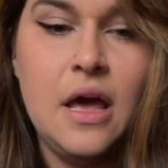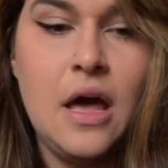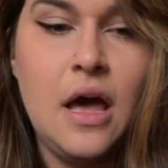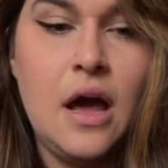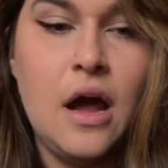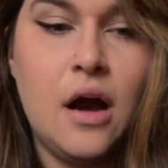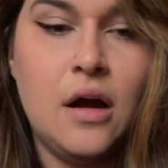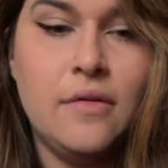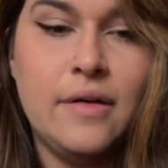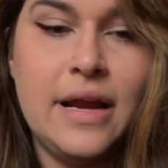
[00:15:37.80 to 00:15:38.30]

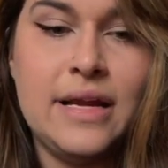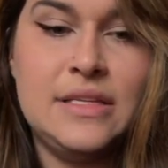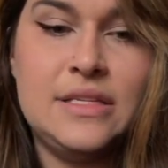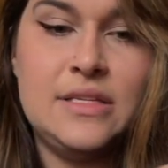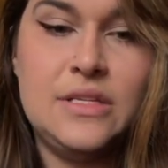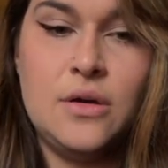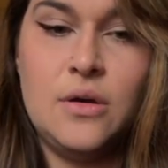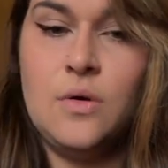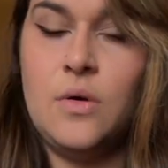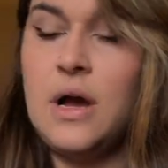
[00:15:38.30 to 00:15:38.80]
All right,
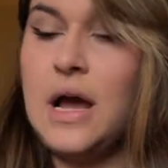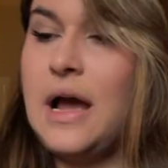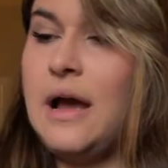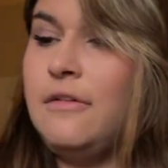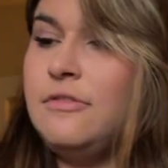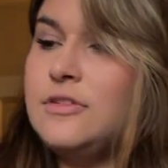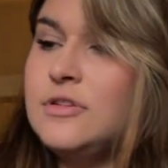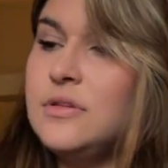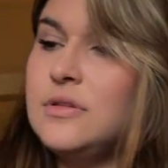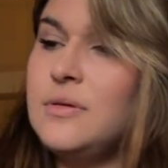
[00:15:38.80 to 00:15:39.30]
so
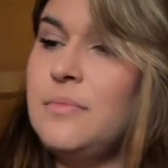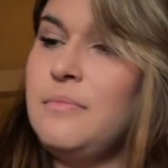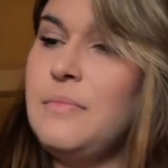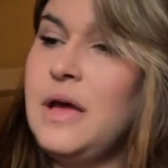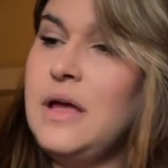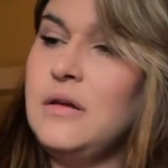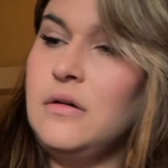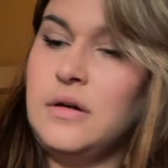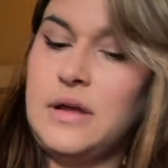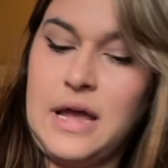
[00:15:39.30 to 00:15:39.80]
after the
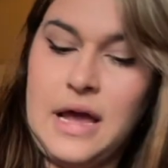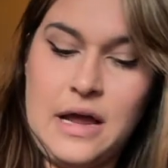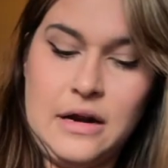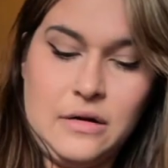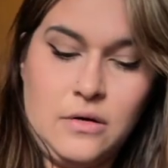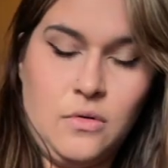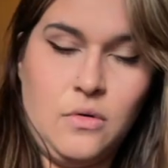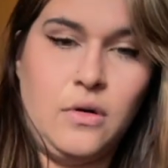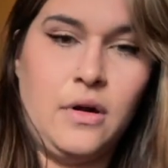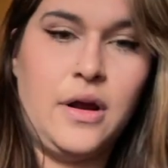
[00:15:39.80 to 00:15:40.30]
metal
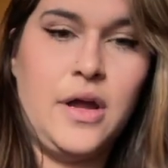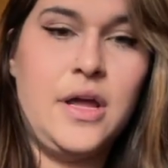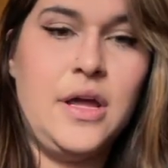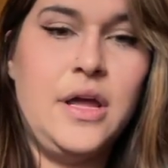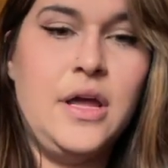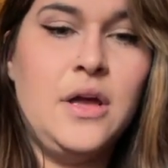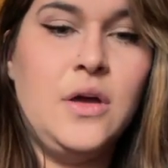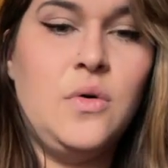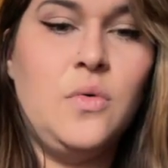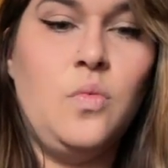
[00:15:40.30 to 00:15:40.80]
category,
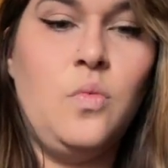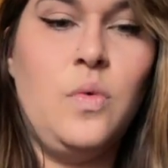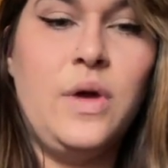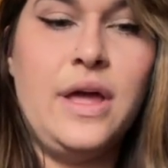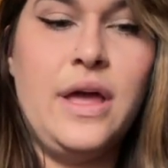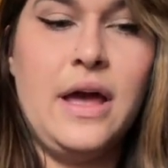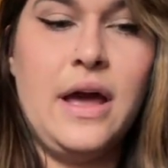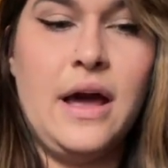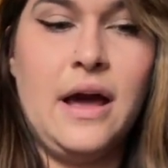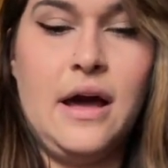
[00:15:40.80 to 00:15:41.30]

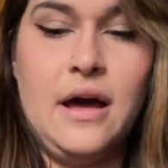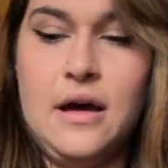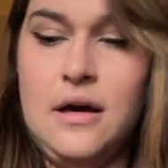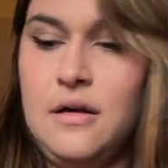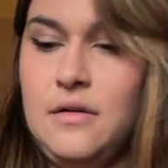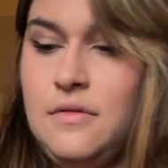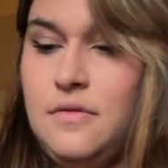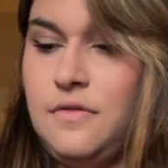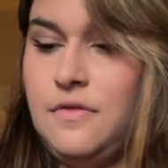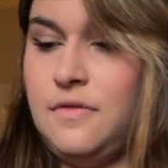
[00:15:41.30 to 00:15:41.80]
we
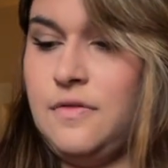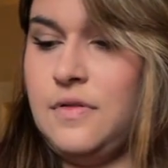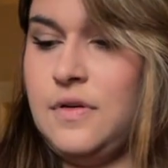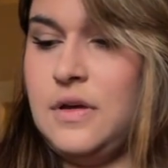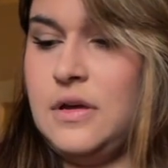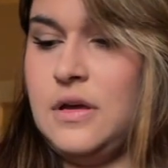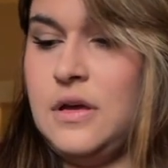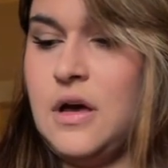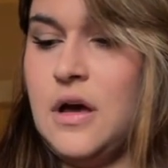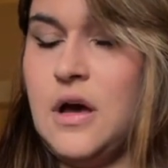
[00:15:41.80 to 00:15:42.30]
have
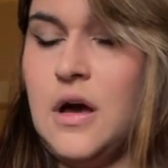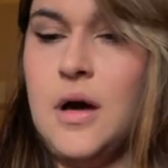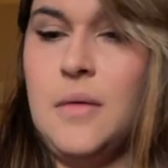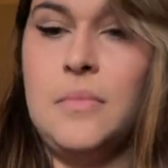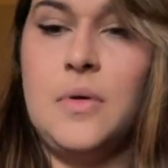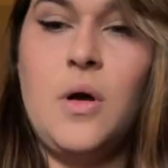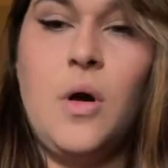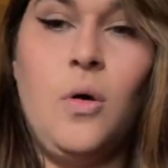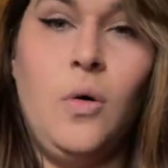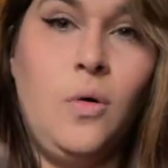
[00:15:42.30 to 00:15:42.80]

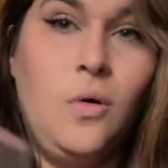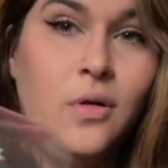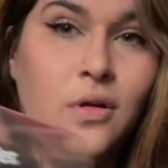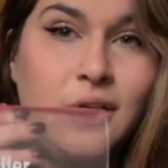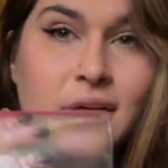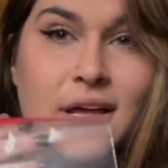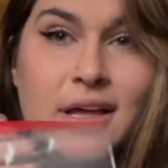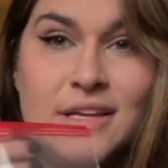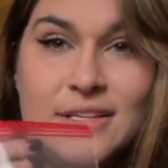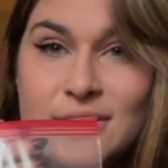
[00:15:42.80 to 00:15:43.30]
coal.
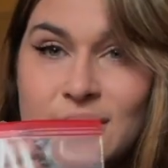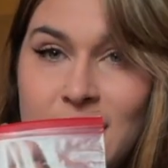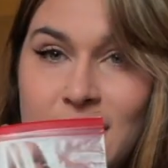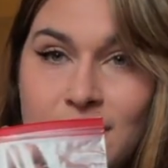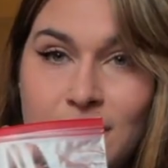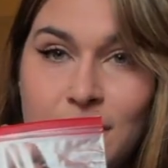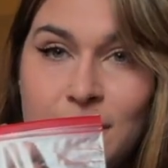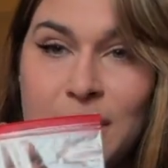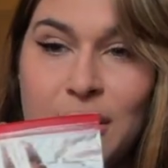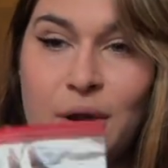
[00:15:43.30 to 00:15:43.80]
So I have
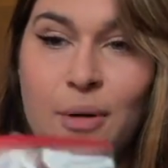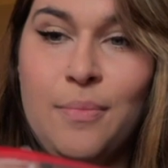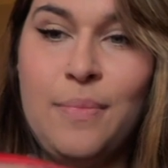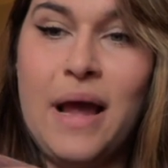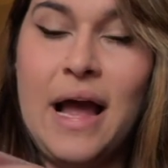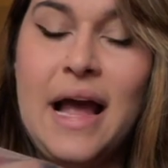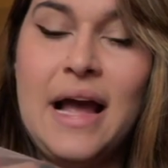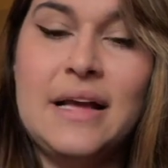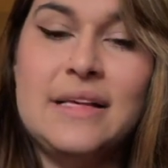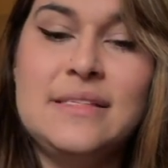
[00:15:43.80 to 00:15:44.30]
a bigger
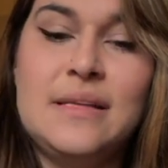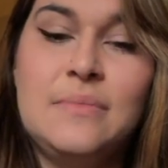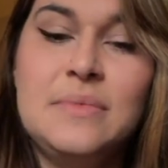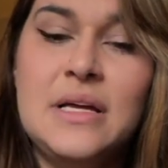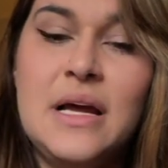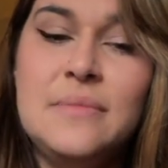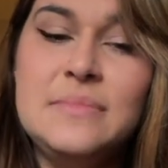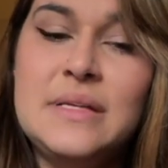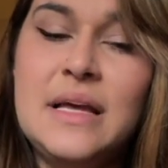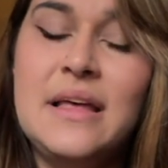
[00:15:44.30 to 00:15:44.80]
bag.
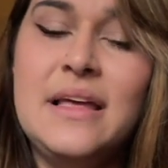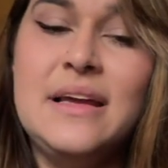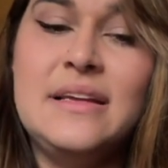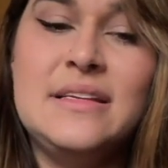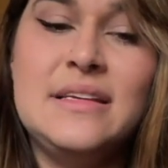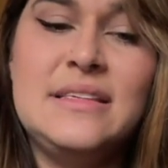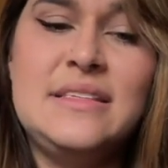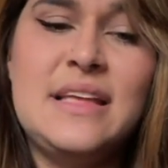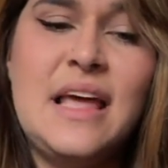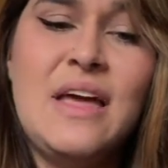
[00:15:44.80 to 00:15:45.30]
Sometimes I like
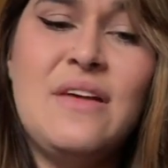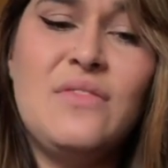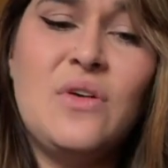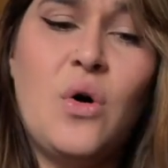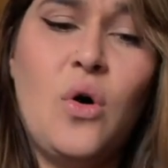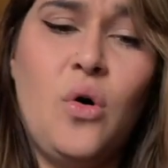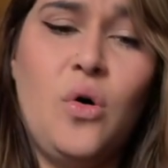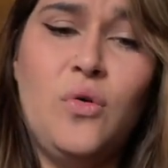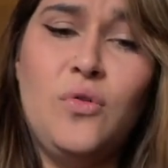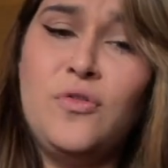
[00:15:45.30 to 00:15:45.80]
to save
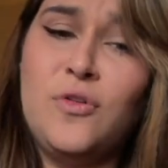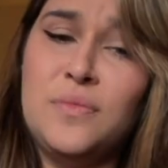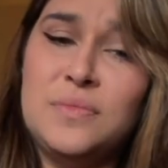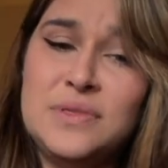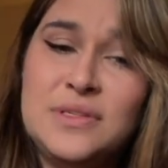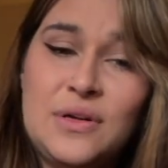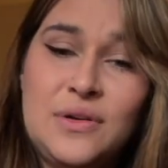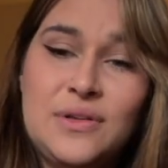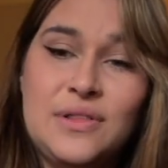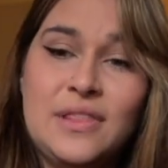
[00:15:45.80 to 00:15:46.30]
coal from
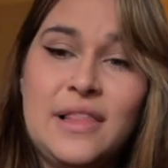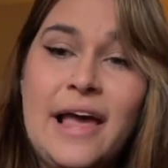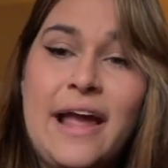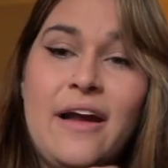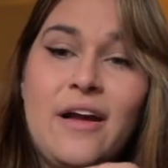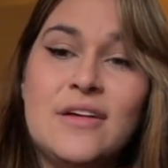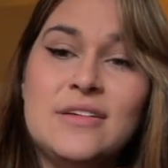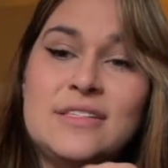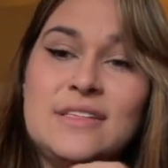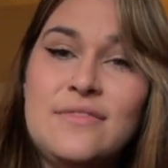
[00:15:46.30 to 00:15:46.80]
certain
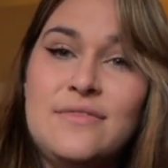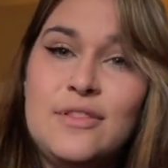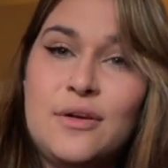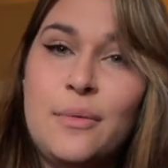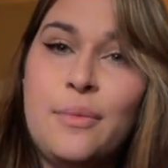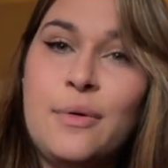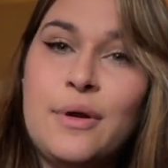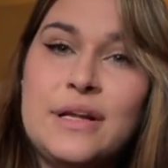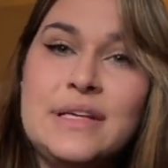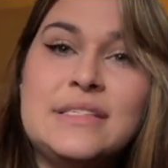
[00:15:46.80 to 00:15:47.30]
layers if they're
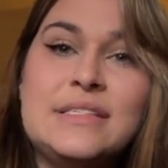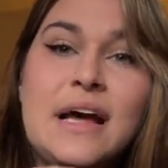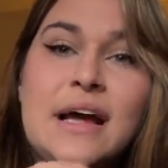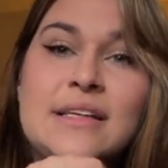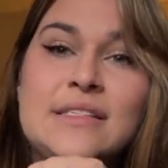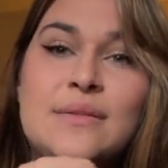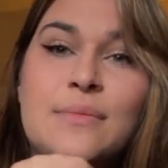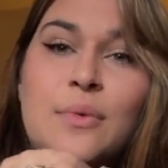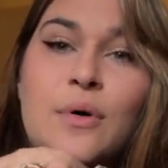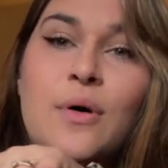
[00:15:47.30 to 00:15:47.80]
pretty
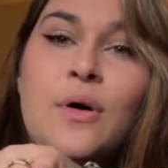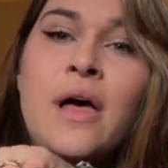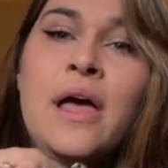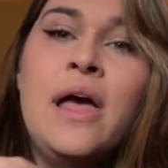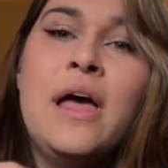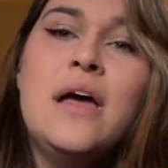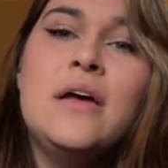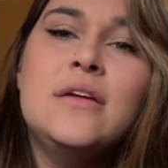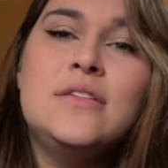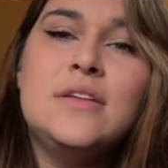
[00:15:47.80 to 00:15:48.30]
sizable,
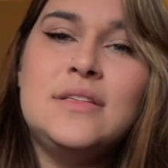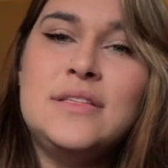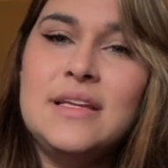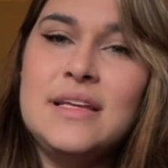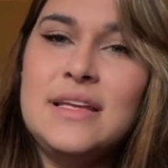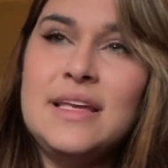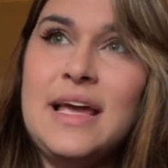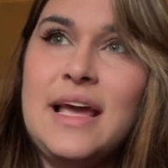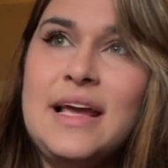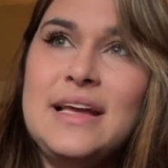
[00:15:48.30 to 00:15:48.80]
just
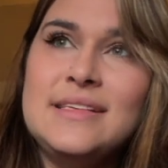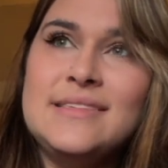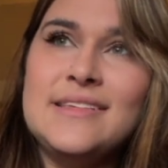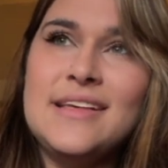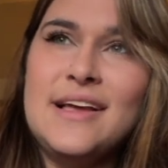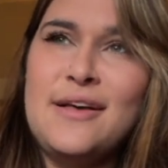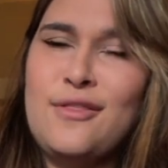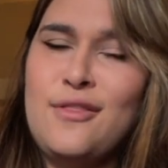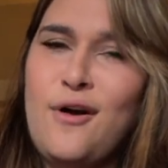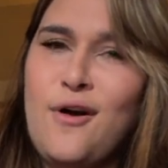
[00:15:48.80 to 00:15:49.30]
in case,
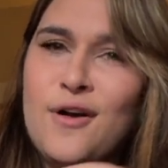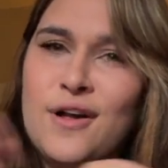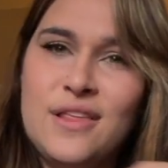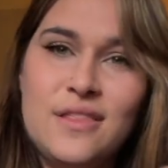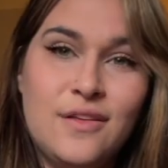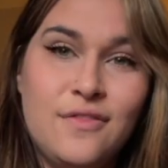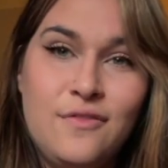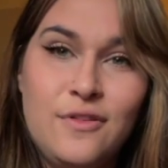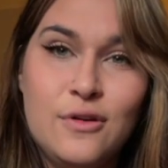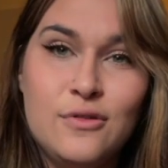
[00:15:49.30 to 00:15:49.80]
like long in
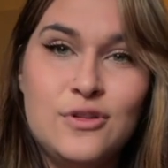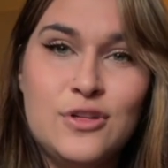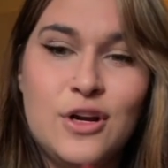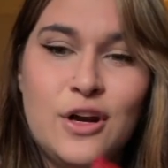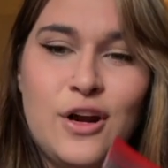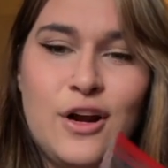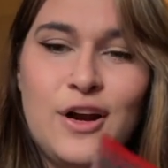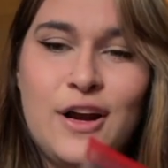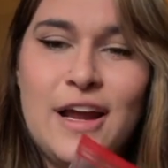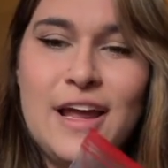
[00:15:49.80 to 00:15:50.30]
the
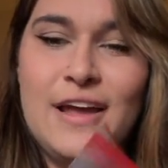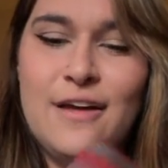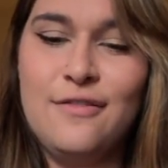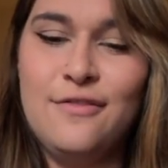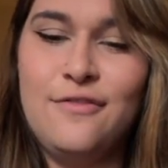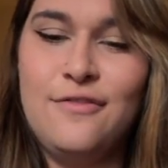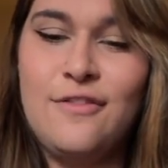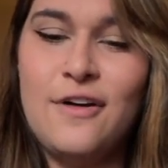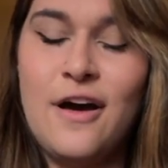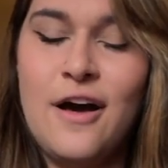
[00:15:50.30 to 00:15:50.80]
future, if